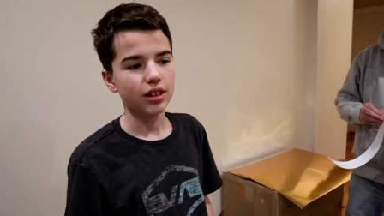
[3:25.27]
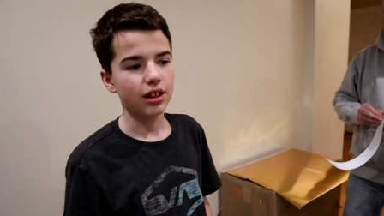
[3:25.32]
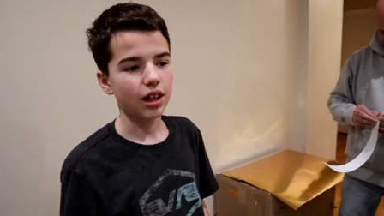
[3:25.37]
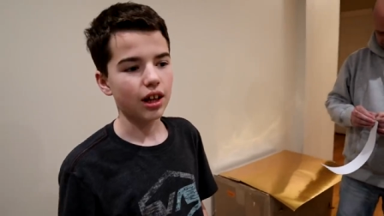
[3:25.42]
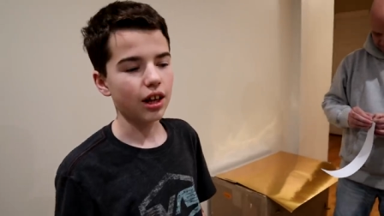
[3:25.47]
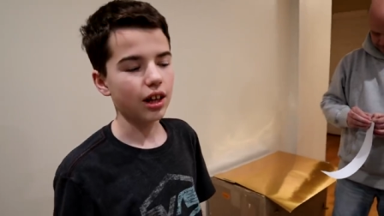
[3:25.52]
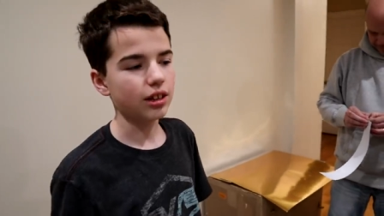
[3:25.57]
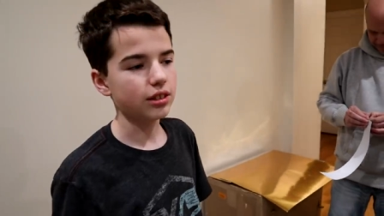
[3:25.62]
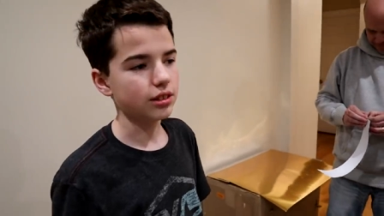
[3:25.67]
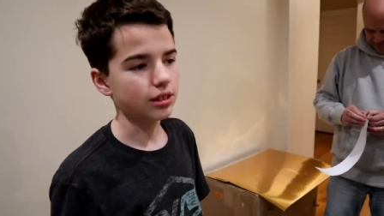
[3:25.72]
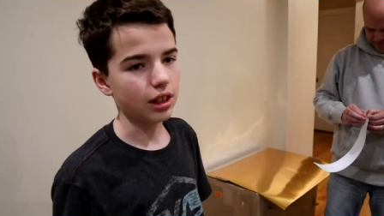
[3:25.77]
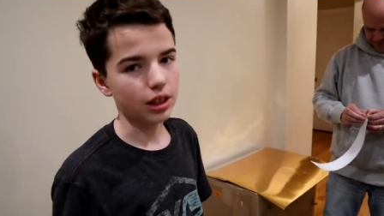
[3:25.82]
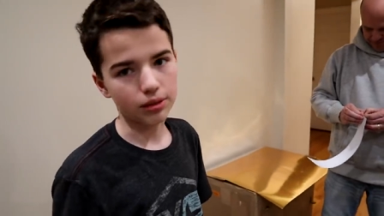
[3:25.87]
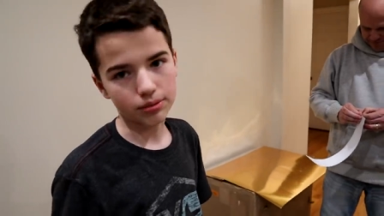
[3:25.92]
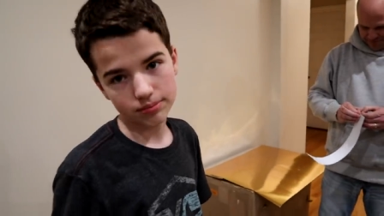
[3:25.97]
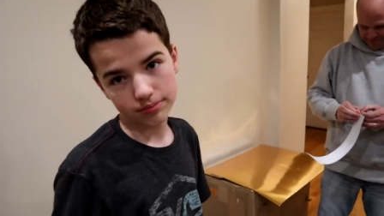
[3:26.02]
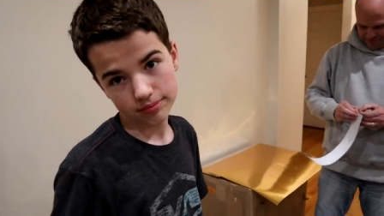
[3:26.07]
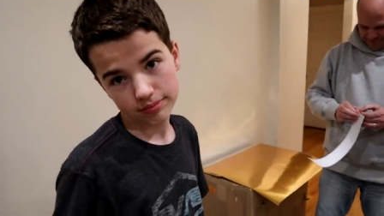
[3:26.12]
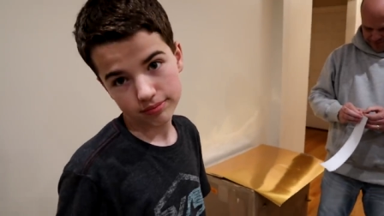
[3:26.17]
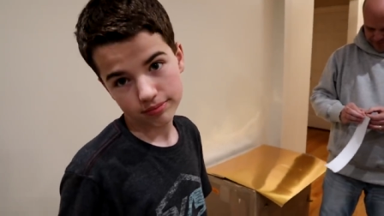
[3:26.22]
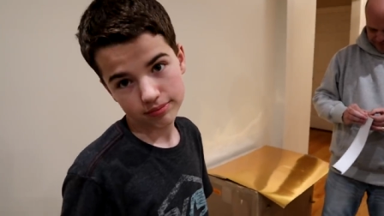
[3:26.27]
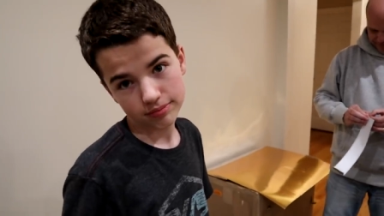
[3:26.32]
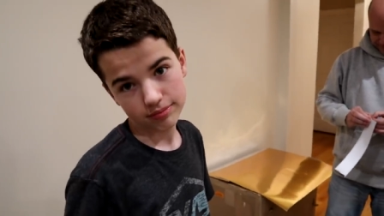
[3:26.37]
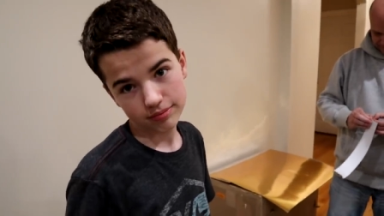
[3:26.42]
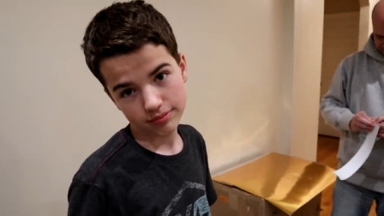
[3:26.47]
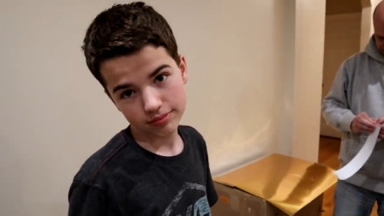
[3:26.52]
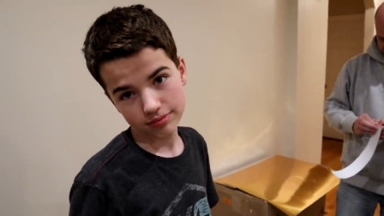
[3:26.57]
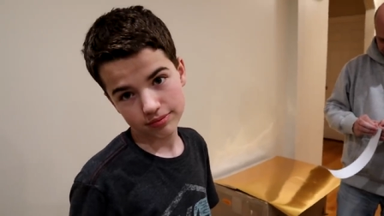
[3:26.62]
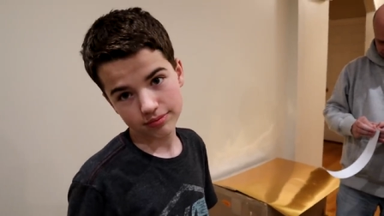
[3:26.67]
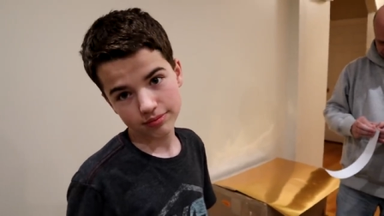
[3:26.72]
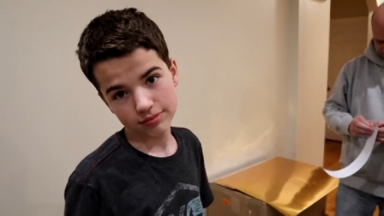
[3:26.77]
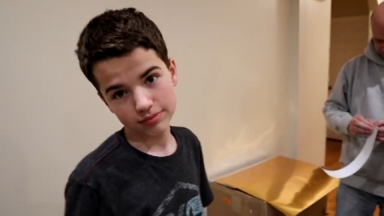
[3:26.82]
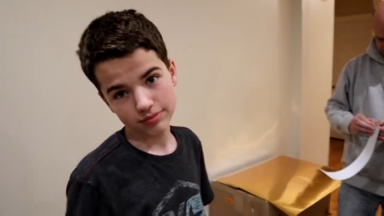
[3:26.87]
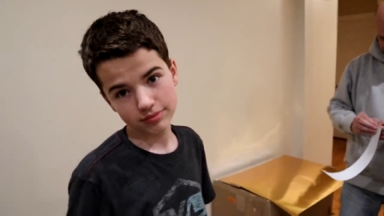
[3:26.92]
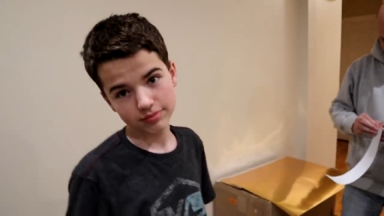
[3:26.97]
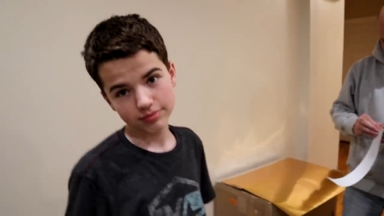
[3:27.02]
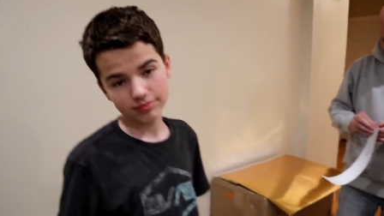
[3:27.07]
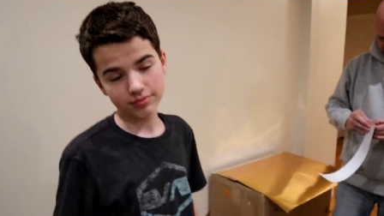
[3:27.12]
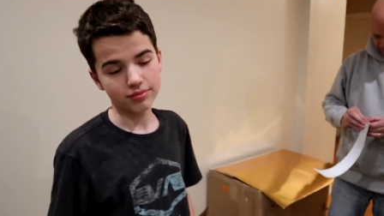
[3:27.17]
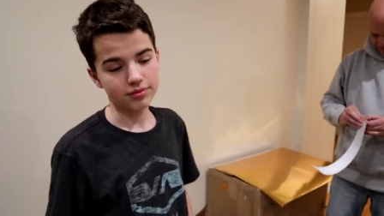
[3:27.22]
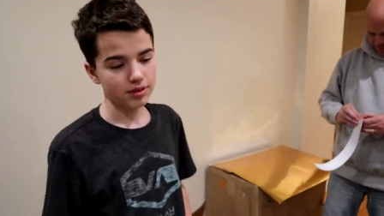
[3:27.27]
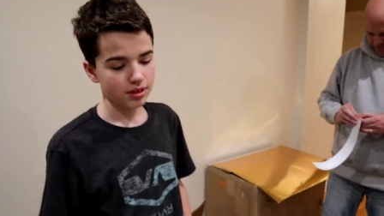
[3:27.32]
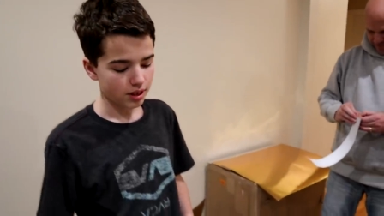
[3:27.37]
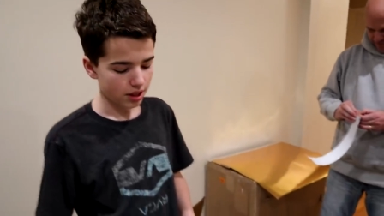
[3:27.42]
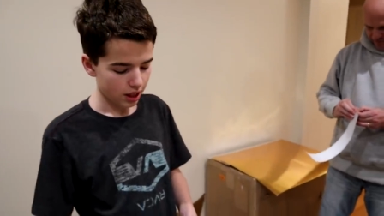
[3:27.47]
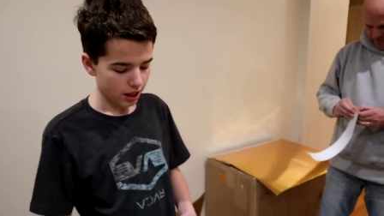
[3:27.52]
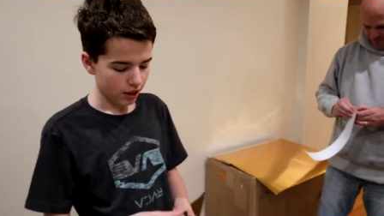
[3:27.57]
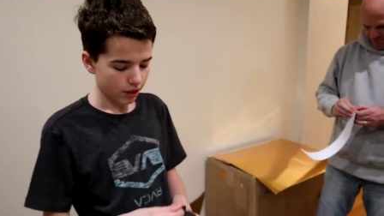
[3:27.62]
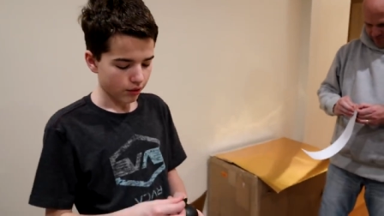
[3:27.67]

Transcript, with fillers: No. From the leprechaun, you've never